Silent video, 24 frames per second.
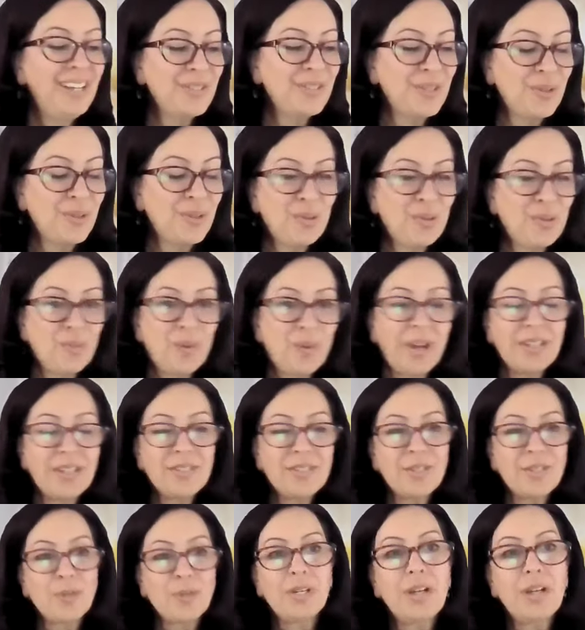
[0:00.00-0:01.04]
So
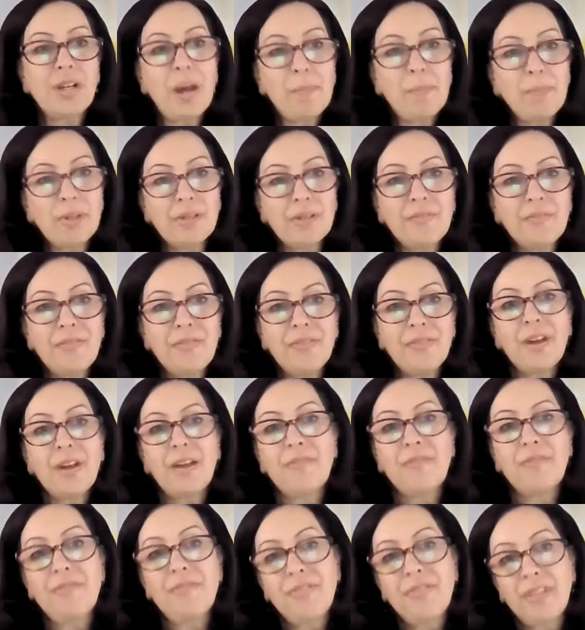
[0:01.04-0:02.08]
a couple
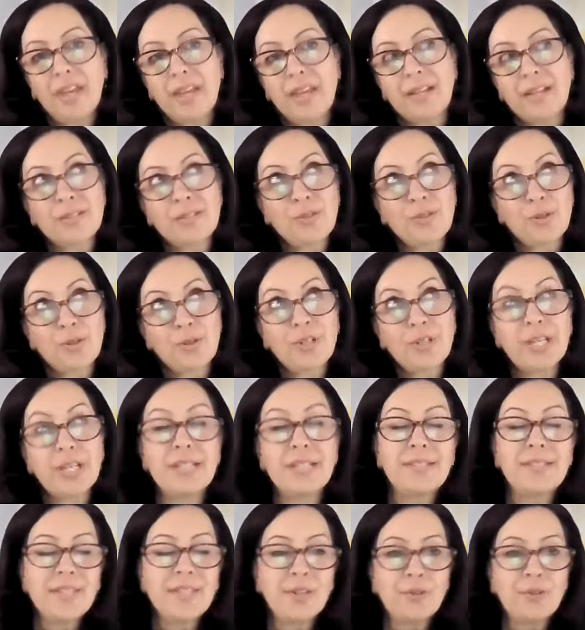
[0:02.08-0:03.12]
of things or
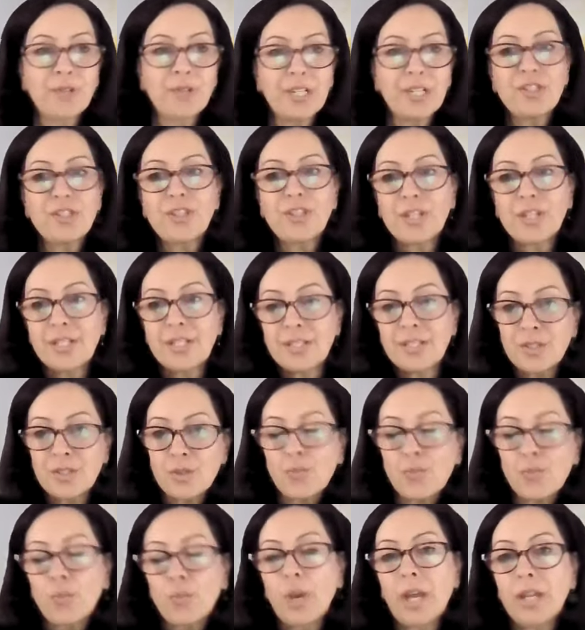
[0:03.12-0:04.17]

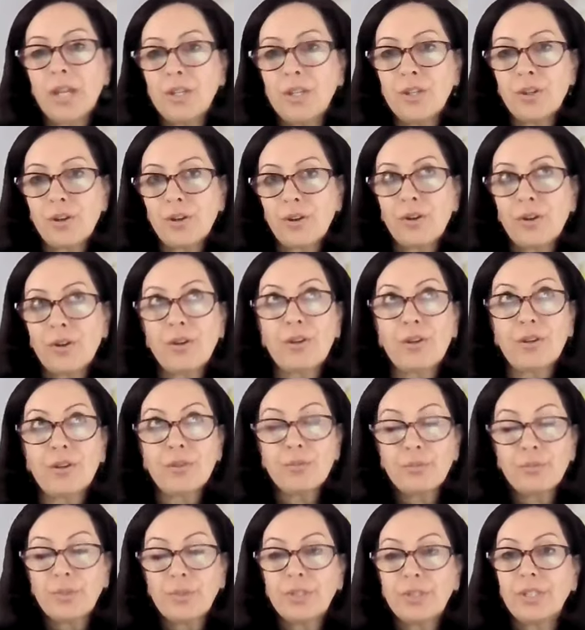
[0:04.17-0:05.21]
considerations when you're
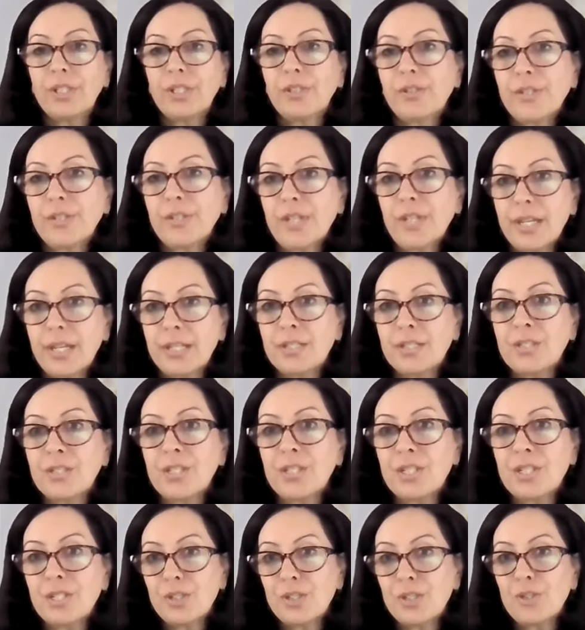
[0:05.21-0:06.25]
really looking
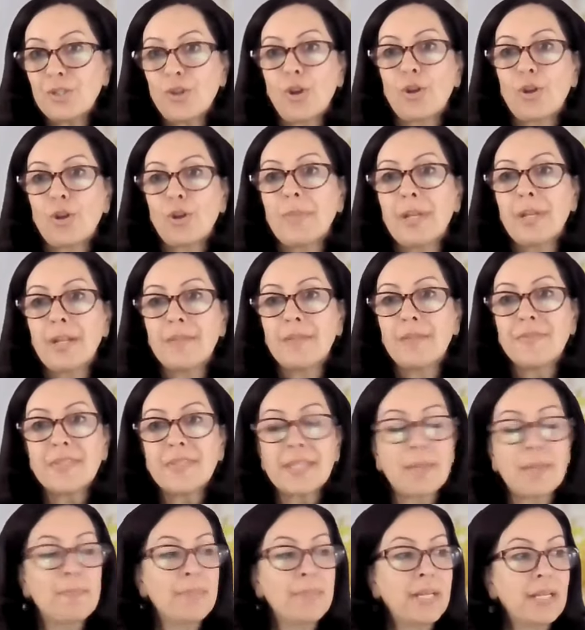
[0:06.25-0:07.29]
to determine if
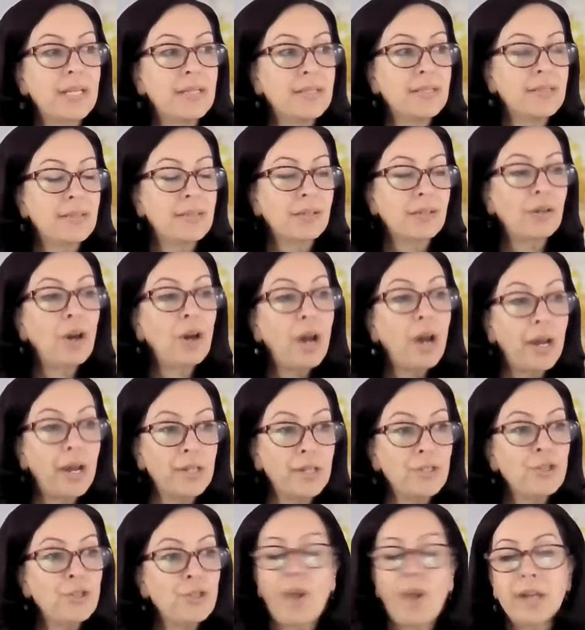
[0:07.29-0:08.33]
somebody is a
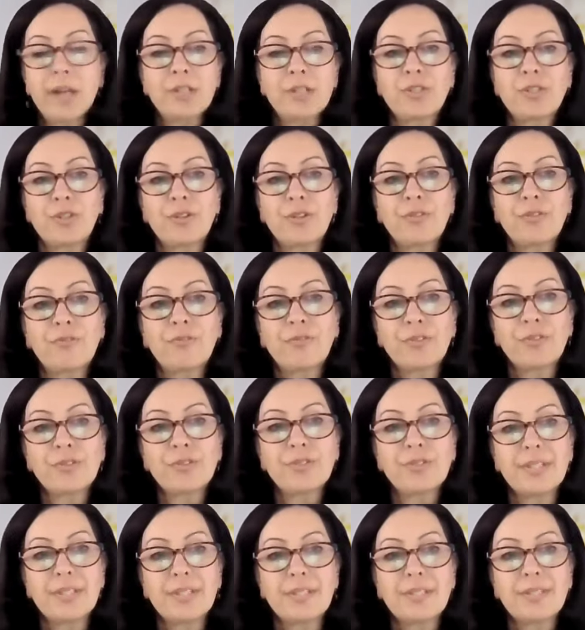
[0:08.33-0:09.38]
contractor
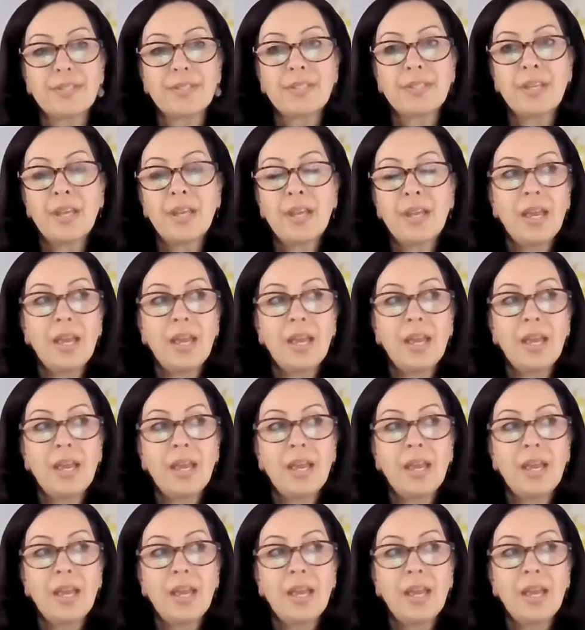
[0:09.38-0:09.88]
versus